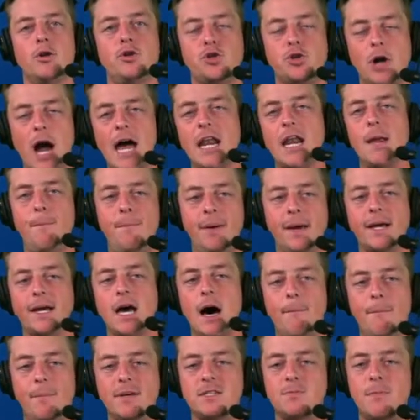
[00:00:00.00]
trying to pick
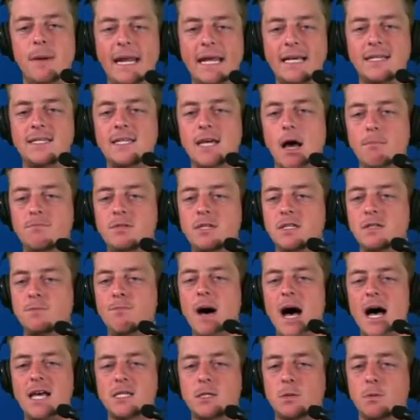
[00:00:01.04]
up as many subs as
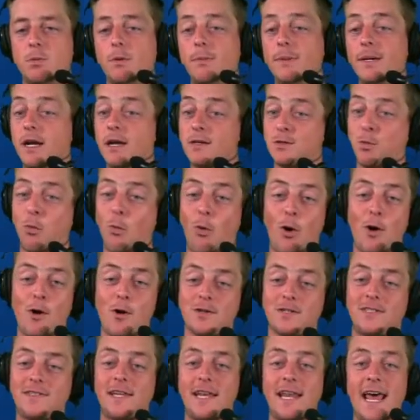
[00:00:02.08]
possible because
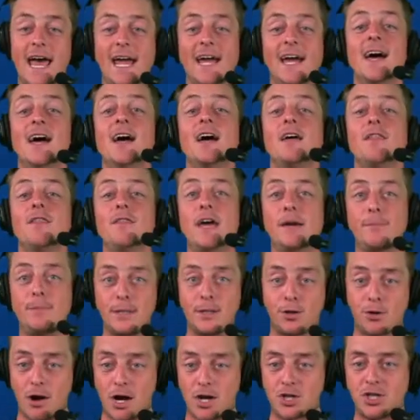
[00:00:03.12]
Warriors today, they've been
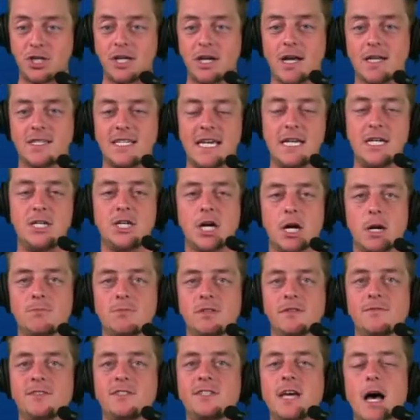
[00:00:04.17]
crushing us in terms
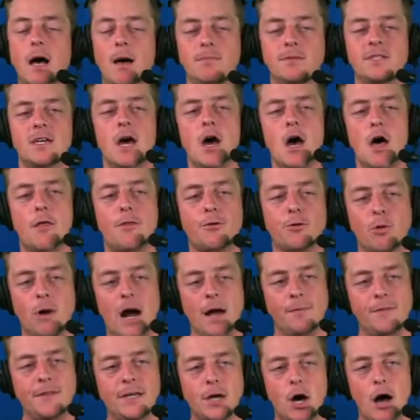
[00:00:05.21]
of subs
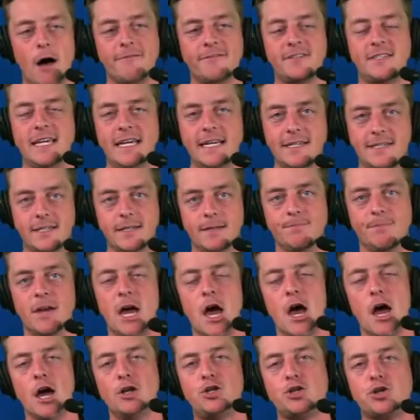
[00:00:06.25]
throughout the offseason.
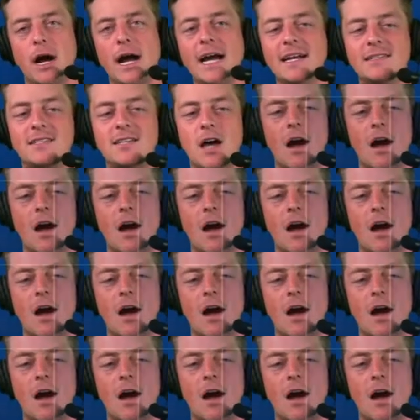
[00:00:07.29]
Trade